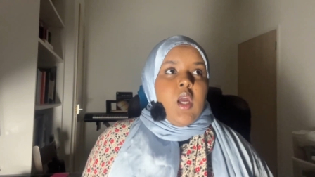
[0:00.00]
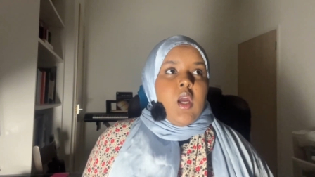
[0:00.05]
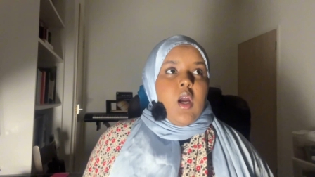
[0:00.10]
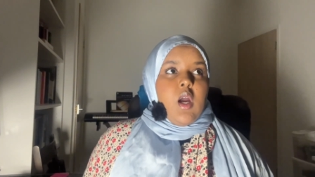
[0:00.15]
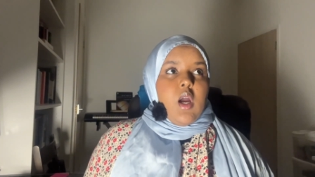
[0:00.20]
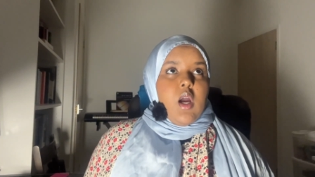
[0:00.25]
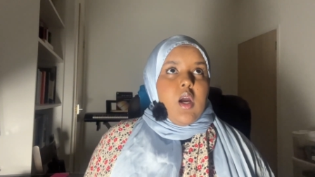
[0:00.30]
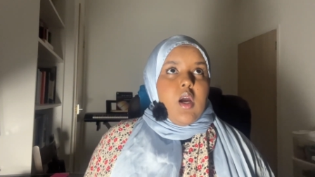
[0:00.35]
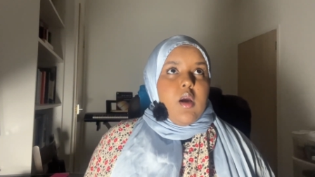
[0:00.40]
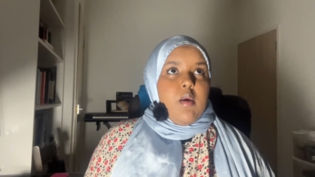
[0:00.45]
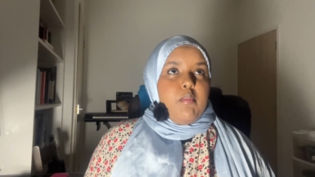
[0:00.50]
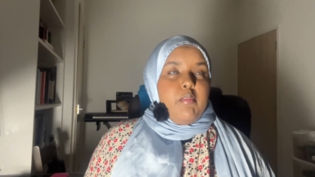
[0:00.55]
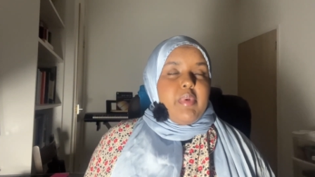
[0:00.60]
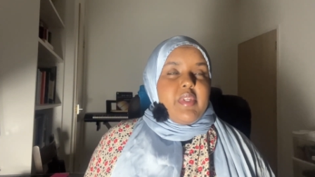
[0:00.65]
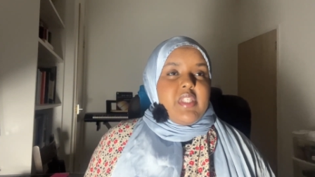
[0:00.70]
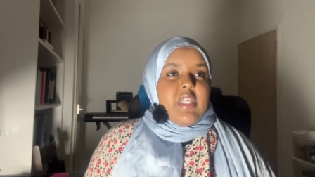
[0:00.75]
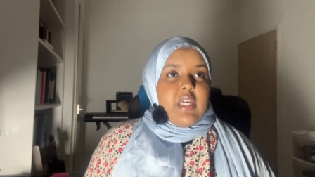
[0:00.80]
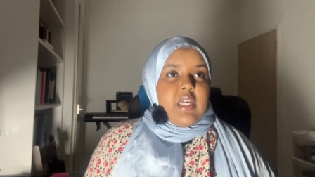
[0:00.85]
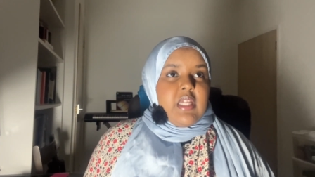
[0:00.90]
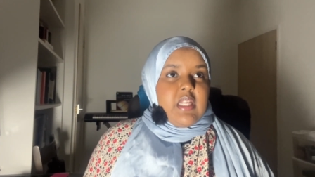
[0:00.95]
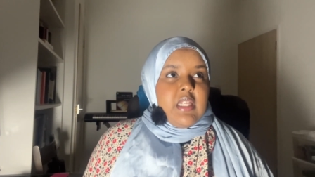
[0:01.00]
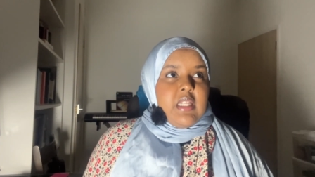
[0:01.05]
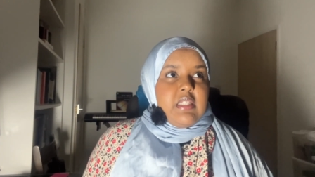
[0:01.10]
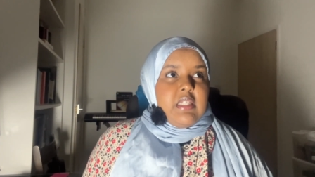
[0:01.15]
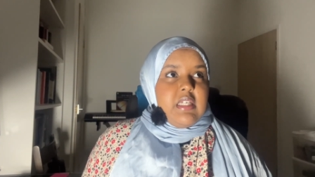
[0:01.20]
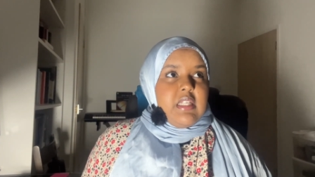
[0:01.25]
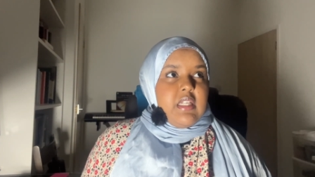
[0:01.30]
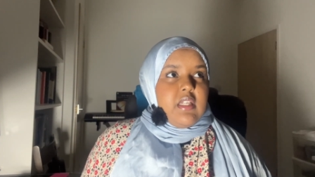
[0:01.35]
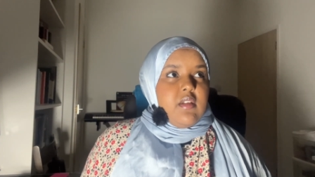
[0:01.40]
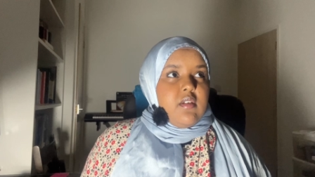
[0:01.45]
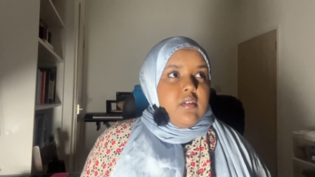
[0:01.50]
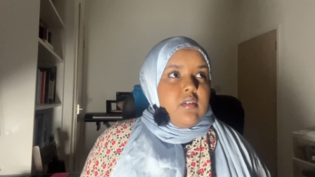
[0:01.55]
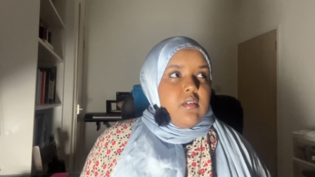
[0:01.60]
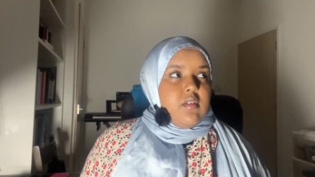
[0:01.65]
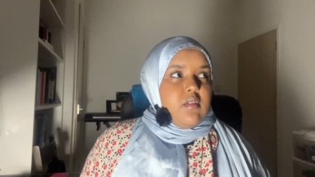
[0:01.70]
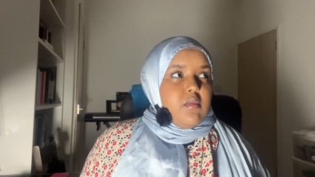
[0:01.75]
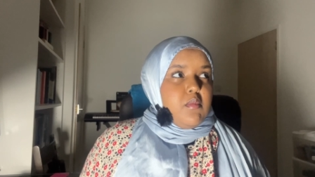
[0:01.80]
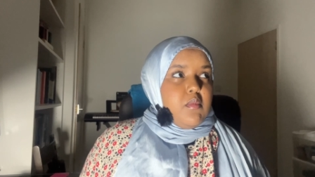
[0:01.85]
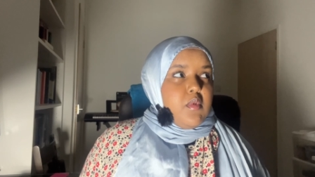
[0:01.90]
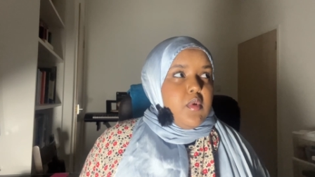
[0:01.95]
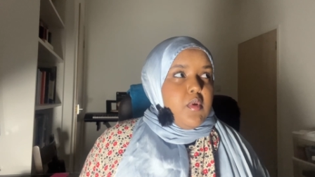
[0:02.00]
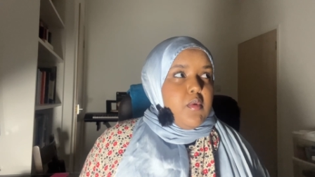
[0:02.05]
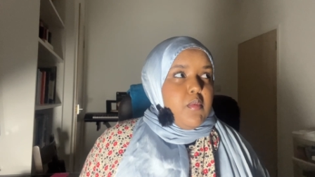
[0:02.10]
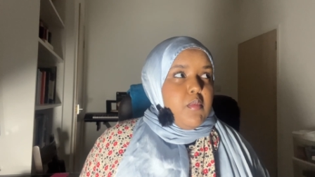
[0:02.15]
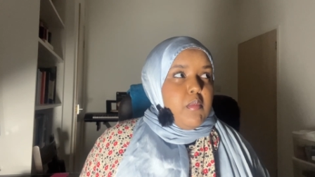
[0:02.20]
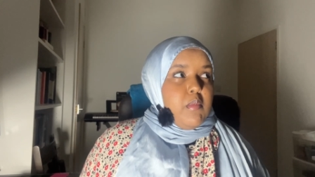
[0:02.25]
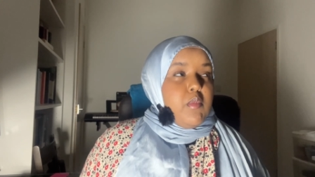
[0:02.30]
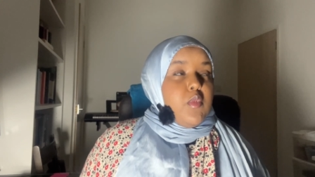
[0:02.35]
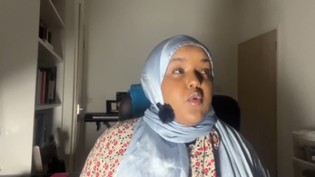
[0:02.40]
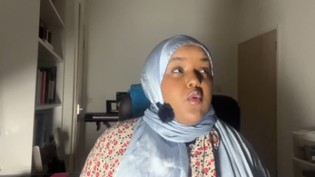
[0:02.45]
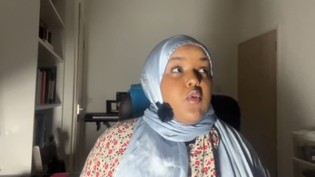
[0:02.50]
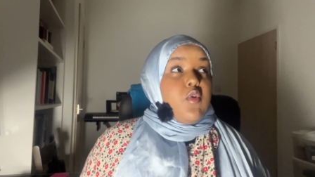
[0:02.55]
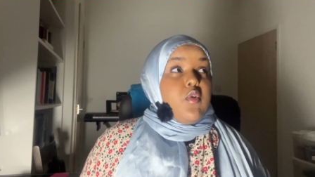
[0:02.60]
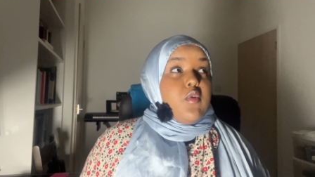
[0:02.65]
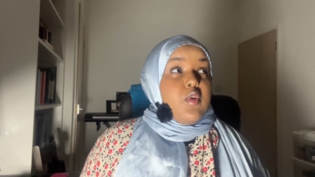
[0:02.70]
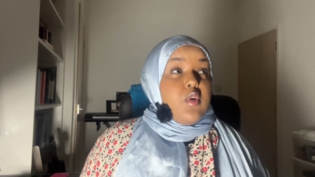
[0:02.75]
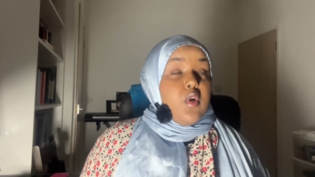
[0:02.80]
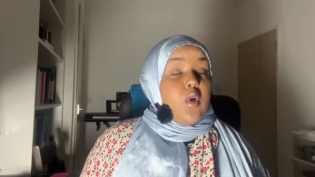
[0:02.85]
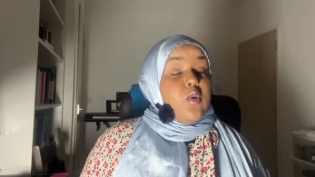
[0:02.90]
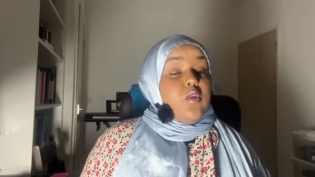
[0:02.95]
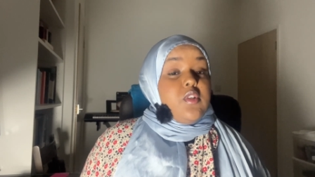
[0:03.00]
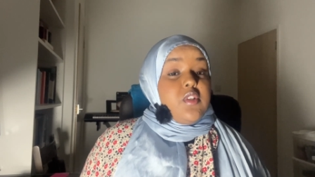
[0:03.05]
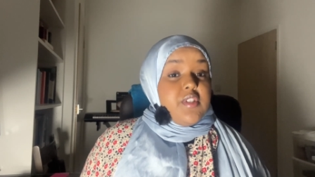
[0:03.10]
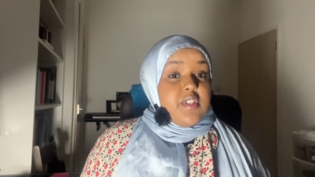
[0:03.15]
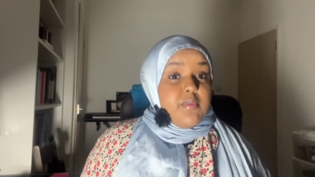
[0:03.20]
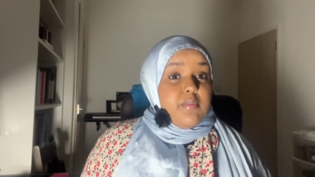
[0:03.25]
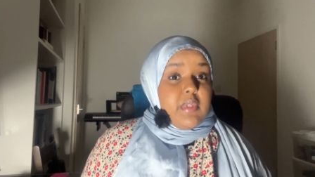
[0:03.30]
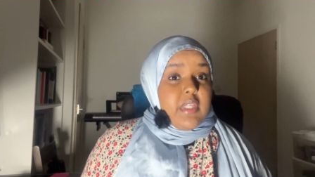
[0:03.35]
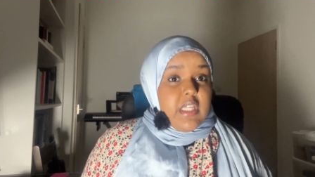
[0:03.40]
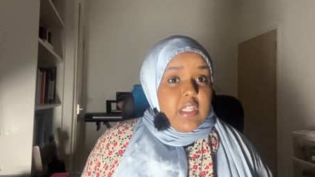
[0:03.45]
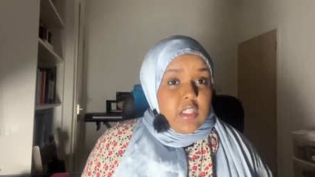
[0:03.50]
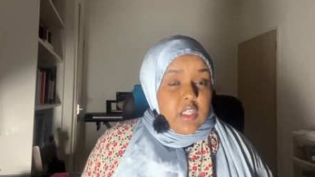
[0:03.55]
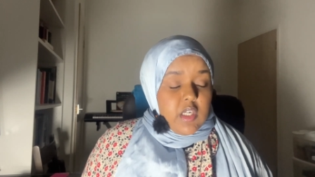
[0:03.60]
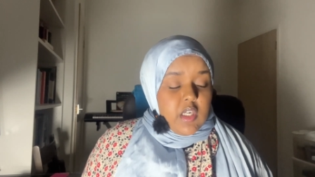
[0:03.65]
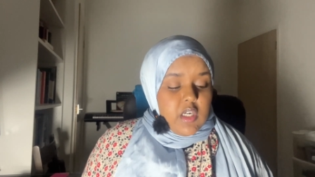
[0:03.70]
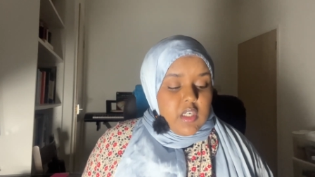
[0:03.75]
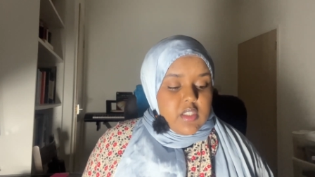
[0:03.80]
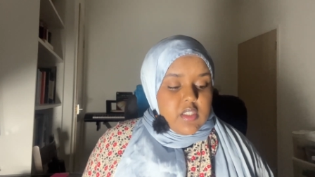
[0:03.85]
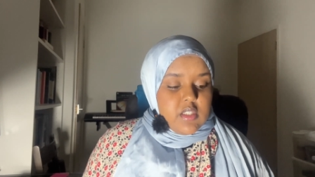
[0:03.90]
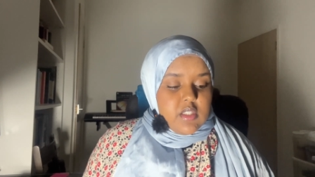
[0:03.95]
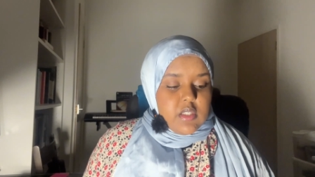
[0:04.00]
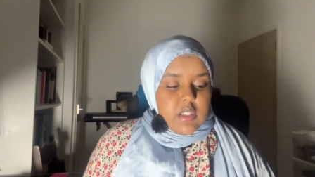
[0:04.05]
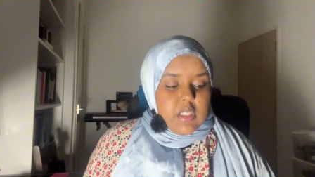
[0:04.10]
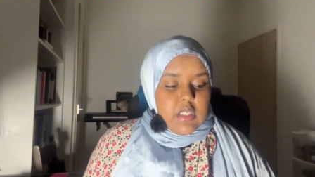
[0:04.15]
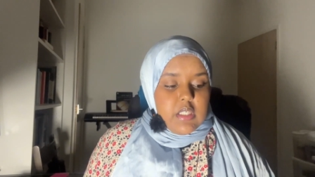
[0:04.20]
particularly more noticeably in the last